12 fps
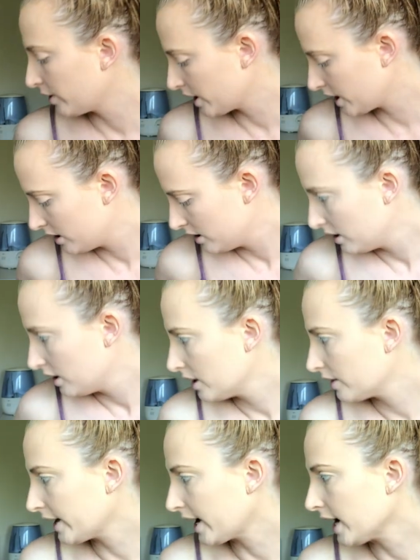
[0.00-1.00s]
pretty.
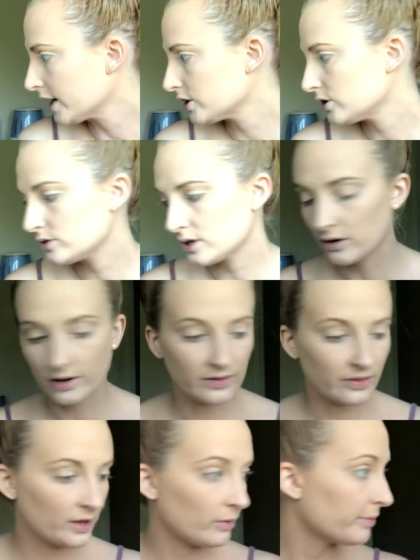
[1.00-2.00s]
Like I can use, I don't have
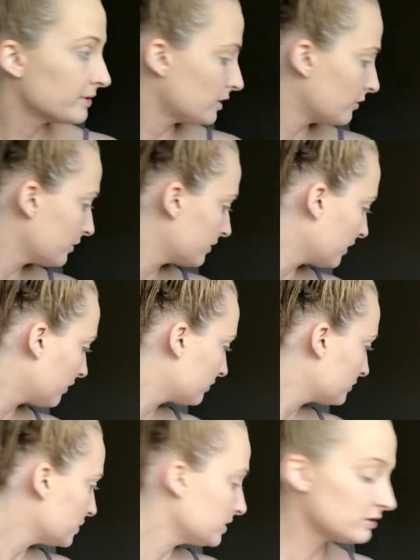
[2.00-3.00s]
anything to wipe this off with now.
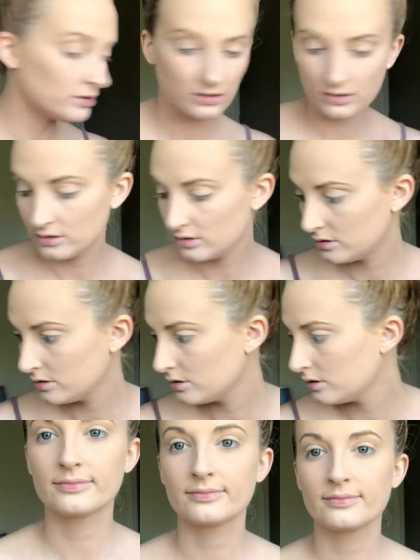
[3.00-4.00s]
Jeez.
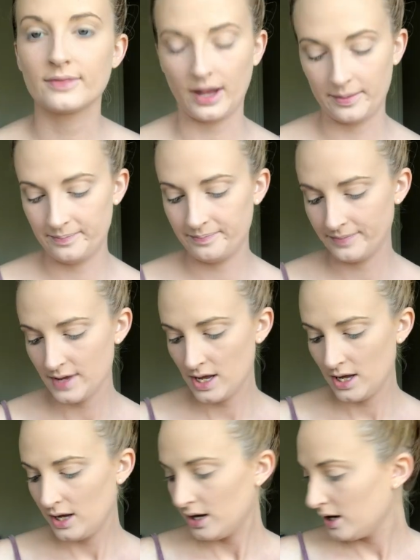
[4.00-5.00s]
Okay.
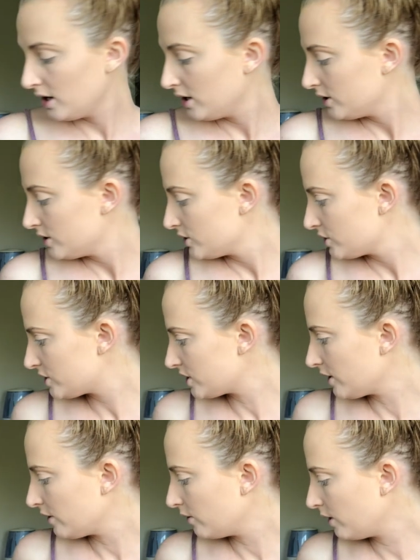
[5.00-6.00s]

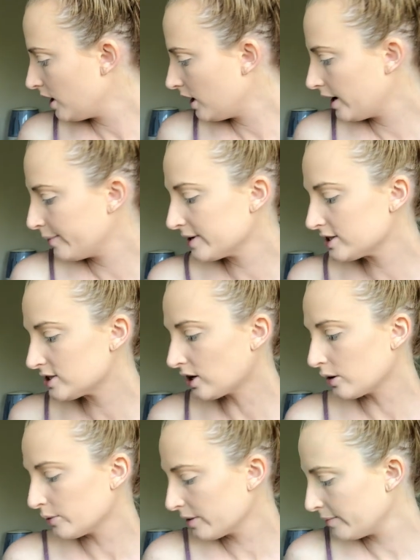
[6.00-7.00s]
So I'm going to
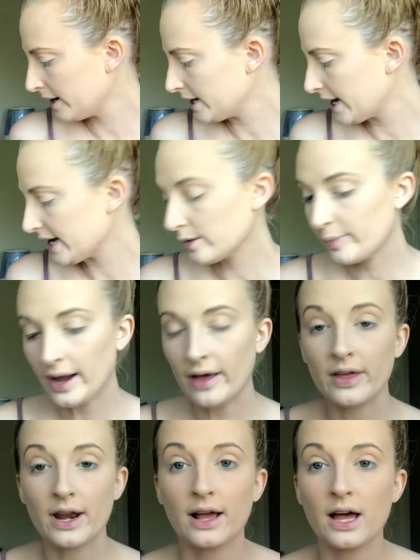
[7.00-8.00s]
start with my Naked
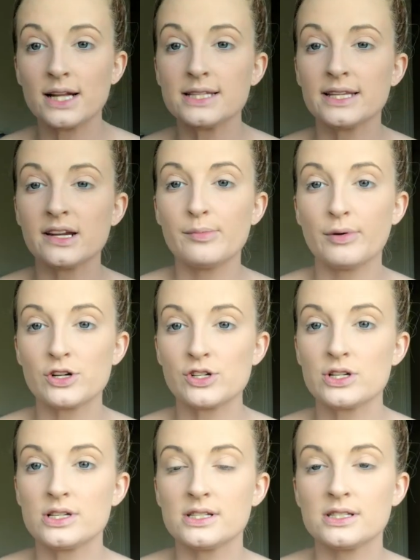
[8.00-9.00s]
palette. I got a set of
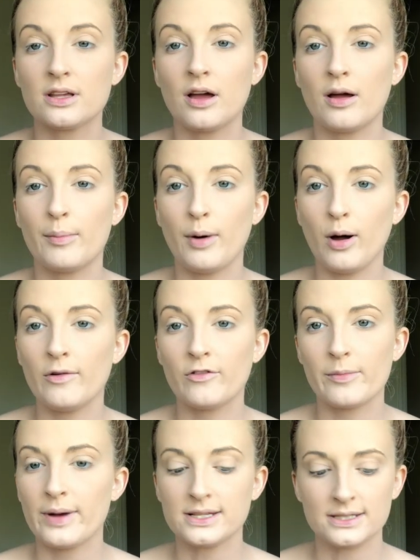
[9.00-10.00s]
brushes bought
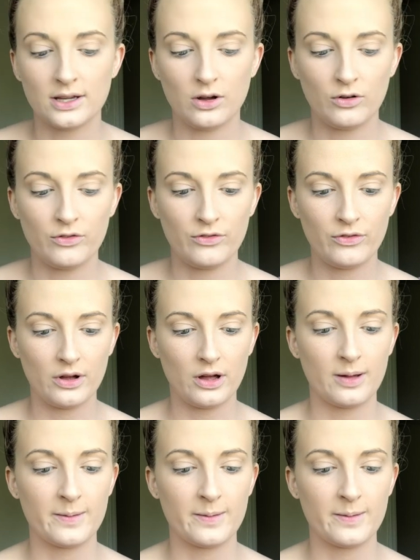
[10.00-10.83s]
for myself